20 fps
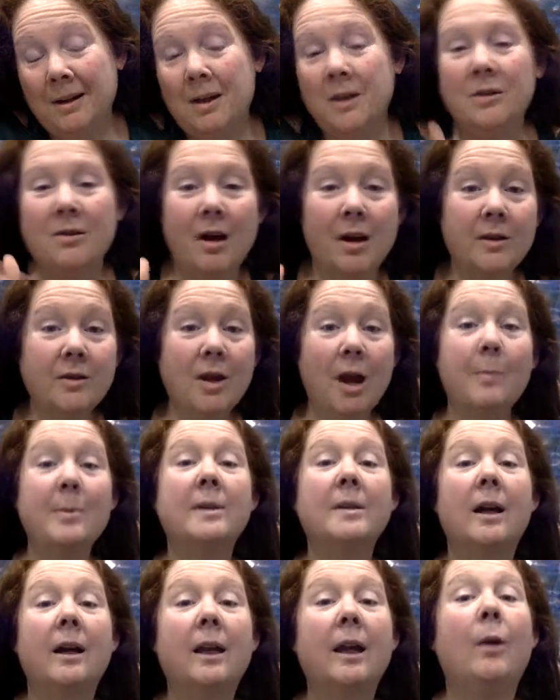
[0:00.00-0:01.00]
So I'll stop
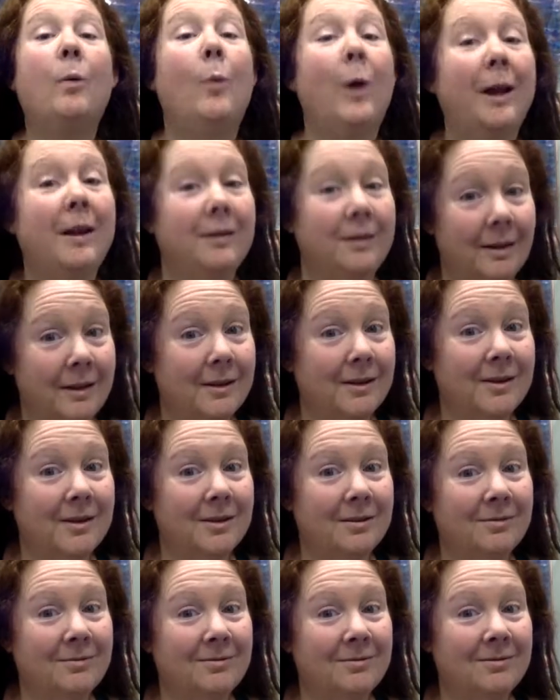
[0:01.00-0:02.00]
sucking white
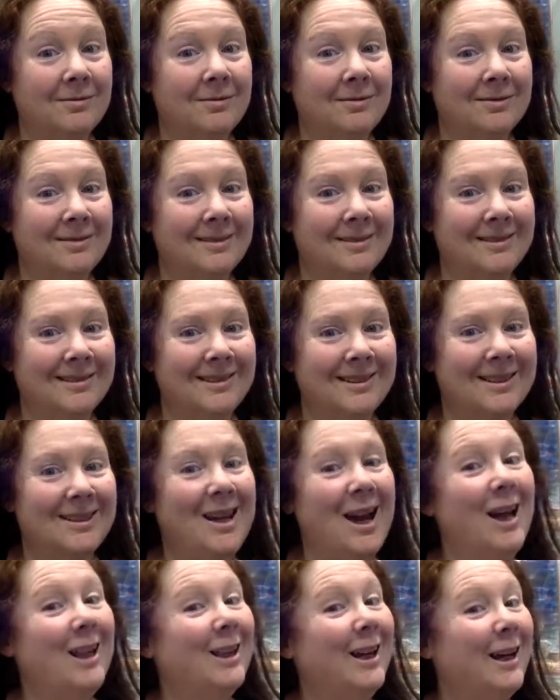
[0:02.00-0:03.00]
dicks. It's
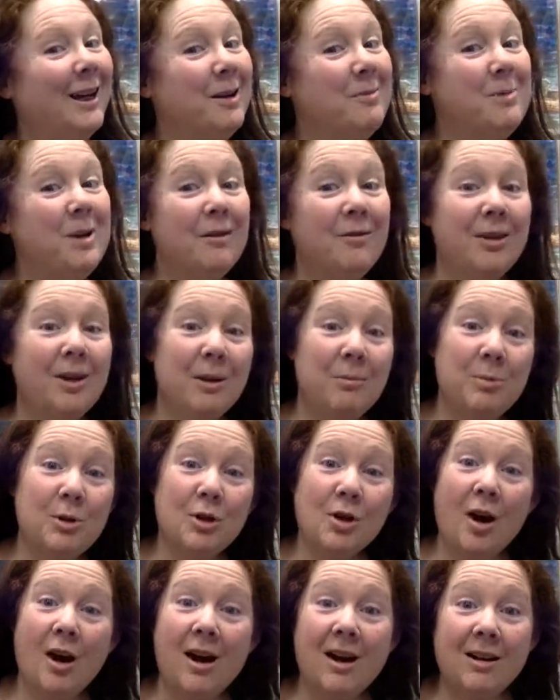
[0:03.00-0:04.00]
not like I'm giving up
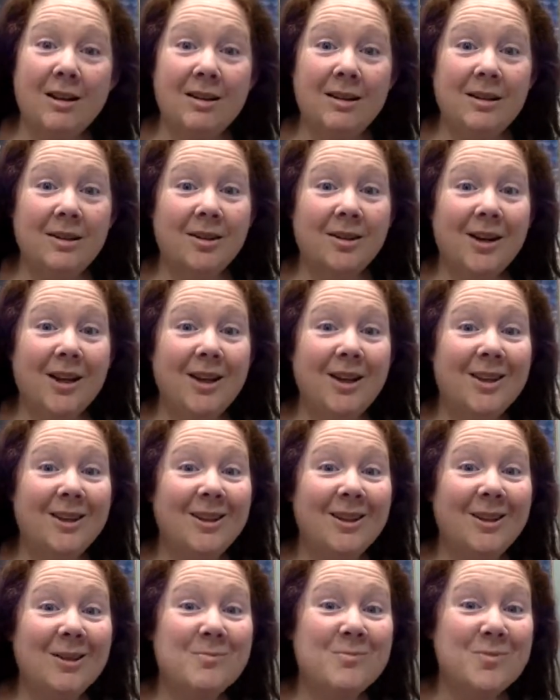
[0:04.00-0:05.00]
chocolate or
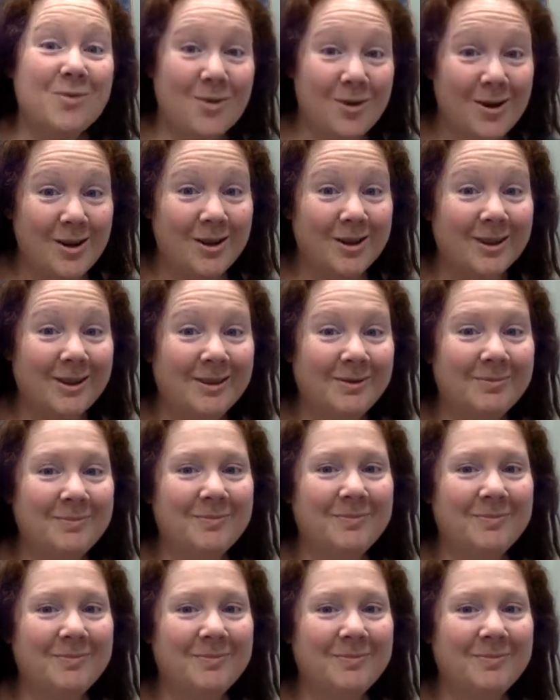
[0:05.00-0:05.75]
anything important.